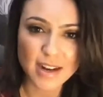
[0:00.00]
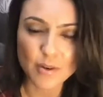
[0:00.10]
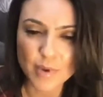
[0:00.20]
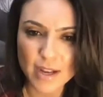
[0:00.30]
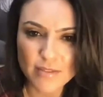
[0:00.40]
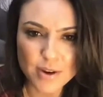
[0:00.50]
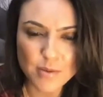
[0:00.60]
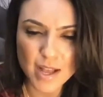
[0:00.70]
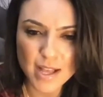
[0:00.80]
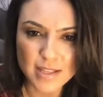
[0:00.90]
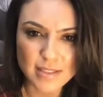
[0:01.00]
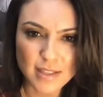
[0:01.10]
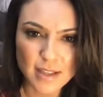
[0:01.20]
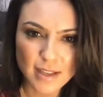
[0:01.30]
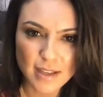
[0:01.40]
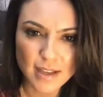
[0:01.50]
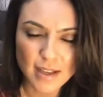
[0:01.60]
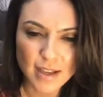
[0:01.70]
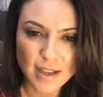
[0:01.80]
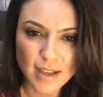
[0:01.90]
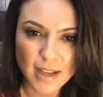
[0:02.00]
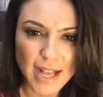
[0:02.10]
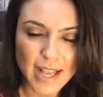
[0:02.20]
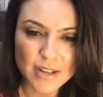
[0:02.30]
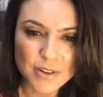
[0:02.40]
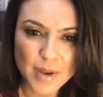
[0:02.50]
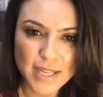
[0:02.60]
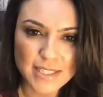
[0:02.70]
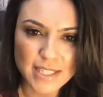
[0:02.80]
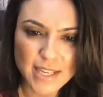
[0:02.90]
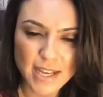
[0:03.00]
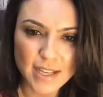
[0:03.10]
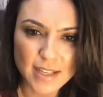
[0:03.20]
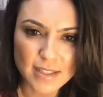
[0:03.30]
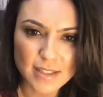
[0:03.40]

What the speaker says: whatever it was? I had no idea.